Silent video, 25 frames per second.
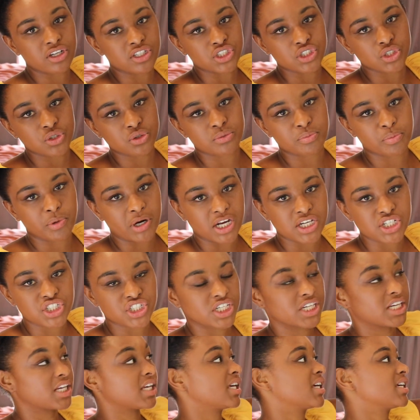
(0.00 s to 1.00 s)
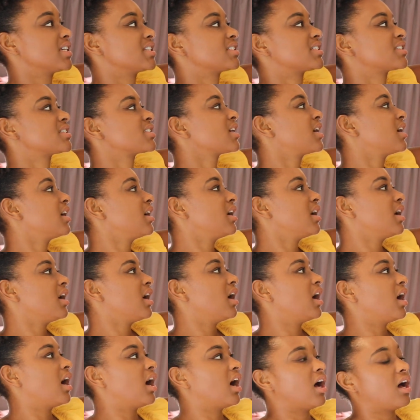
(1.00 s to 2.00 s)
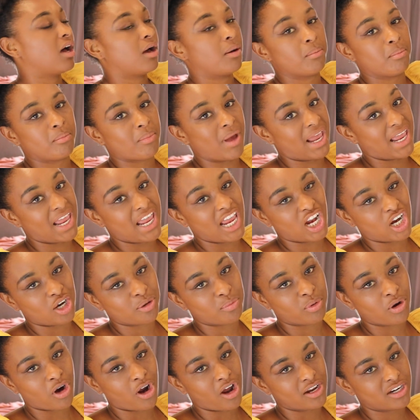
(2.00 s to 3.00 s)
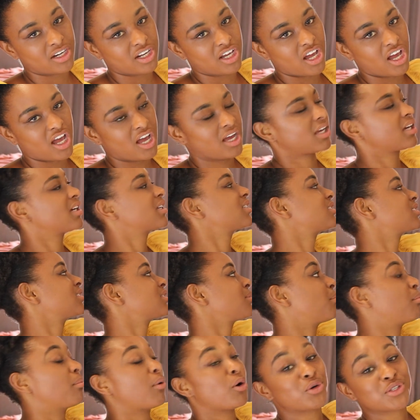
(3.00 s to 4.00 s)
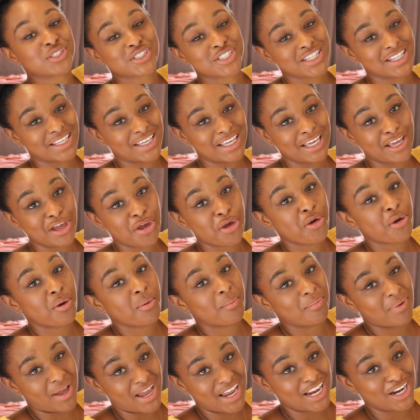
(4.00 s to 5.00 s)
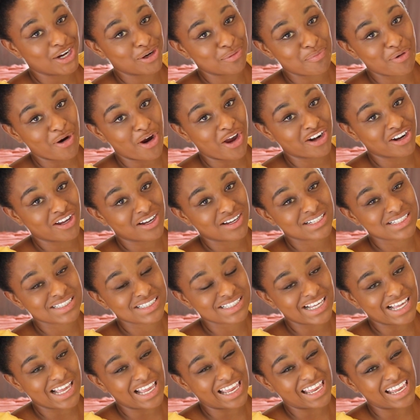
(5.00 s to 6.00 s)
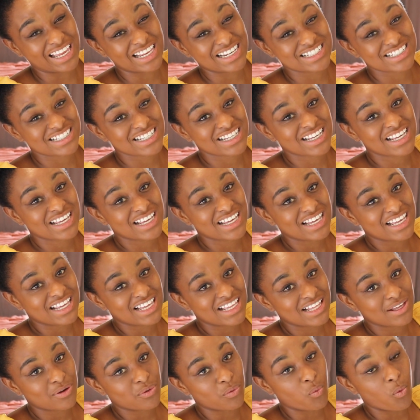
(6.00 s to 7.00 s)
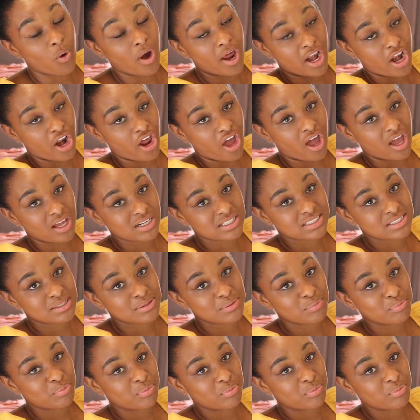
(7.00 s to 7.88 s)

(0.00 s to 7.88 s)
toothbrushes, my hair products, mostly my hair products and whatnot.